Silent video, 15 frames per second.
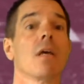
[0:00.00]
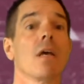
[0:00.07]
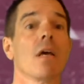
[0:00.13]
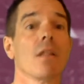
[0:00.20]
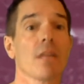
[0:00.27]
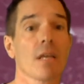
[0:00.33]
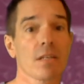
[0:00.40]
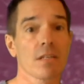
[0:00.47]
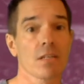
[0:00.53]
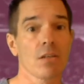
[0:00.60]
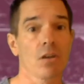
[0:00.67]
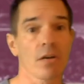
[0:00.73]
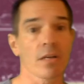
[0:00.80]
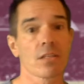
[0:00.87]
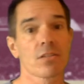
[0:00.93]
that did not
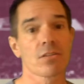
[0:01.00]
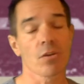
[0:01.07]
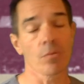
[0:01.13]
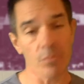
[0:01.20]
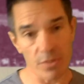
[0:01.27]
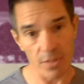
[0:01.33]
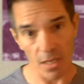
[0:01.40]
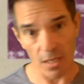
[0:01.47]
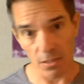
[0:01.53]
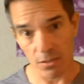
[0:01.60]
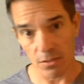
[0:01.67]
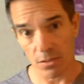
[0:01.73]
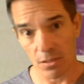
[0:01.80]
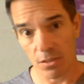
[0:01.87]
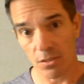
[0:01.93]
in some sense
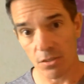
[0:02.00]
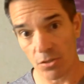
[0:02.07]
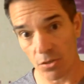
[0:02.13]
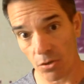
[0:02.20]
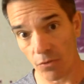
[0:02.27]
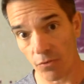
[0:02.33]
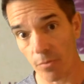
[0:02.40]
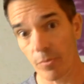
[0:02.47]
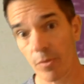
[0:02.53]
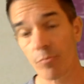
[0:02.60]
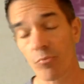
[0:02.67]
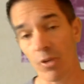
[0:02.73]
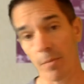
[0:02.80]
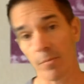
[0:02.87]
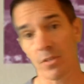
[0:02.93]
start from the
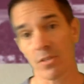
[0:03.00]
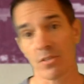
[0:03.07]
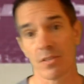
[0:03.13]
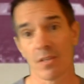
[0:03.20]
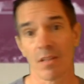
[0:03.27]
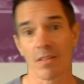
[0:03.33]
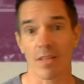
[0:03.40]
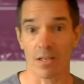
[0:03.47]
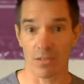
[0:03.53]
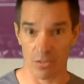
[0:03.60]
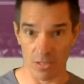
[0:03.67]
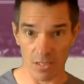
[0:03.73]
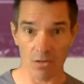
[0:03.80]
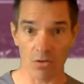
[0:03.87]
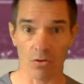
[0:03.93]
premise that
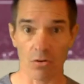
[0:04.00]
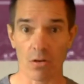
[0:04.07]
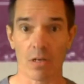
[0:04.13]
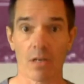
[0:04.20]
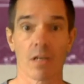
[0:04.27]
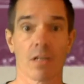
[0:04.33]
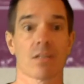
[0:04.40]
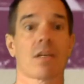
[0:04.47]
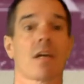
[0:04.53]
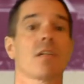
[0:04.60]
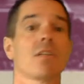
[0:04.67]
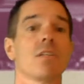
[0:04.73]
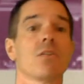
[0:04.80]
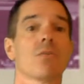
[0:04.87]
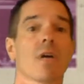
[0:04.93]
Qigong and Tai Chi
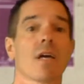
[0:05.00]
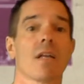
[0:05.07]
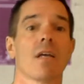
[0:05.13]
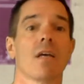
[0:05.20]
Chuan